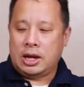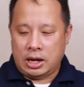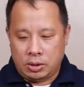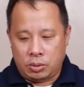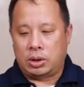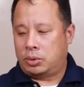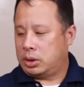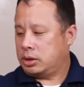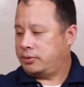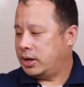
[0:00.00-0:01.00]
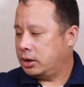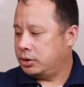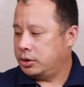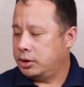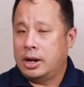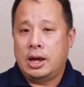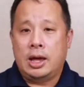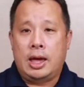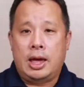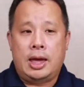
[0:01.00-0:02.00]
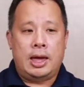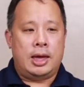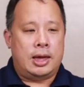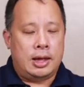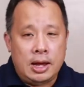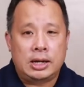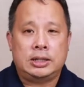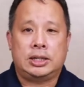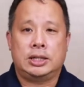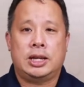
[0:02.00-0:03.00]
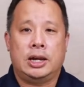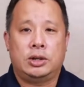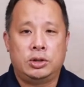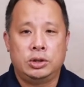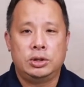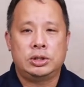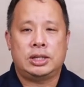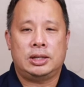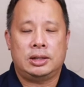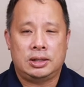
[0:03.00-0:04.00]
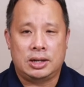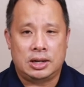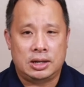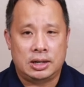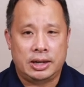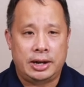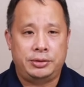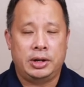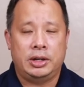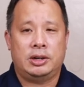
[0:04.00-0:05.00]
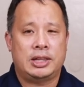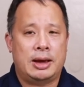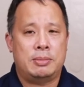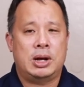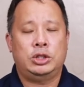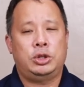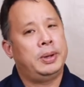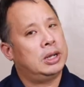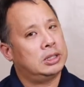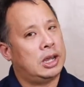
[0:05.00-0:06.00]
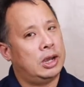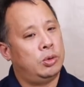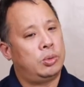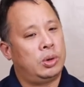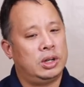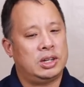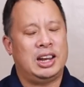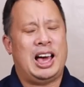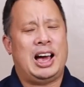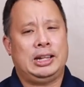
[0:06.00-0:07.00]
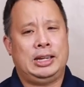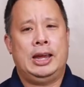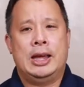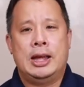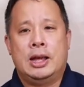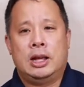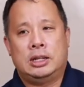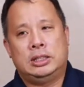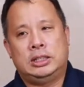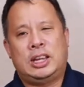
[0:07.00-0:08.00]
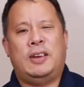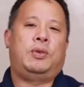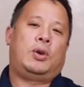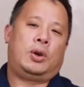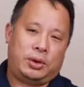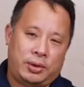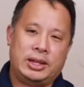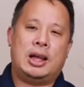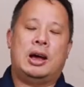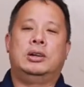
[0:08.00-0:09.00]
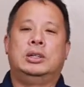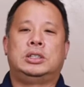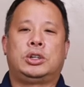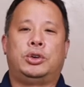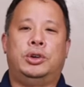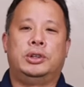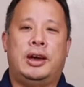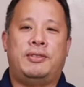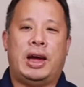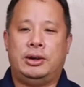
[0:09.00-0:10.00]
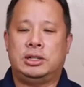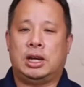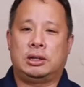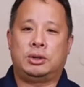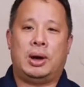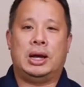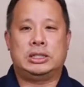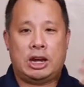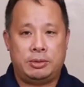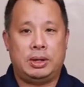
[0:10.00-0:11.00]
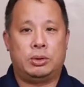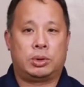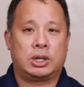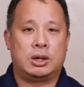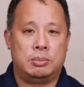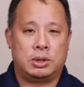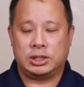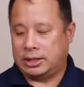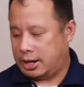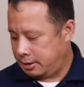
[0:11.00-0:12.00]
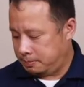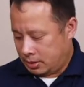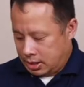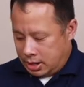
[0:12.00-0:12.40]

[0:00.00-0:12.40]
it will work very good. And since I don't use the ham radio that much because I work a lot, except for right now it's coronavirus, otherwise I'd be working most of the time.